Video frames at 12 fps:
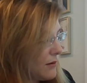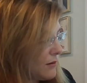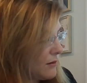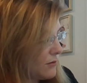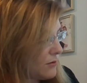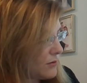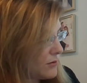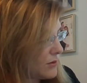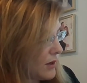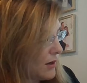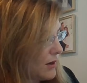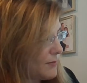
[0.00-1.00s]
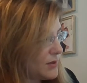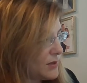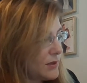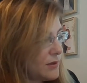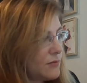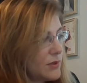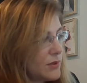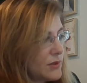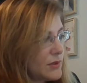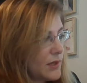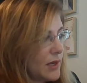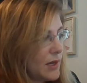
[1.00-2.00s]
equals opposite, which
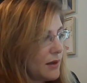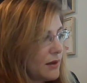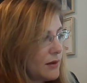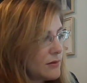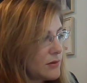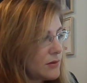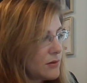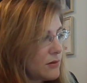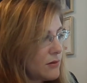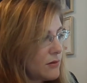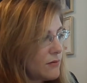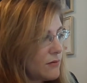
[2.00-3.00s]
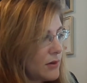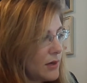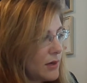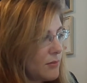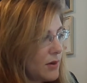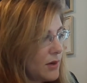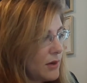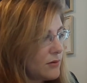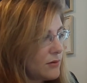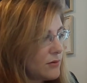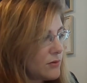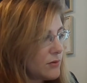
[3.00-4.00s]
is x, over
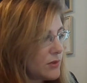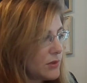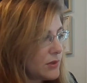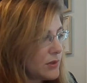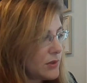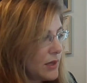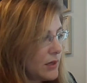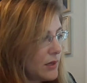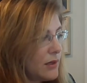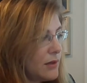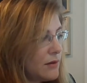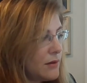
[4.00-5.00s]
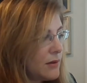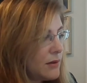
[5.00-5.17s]
hypotenuse, which is 80.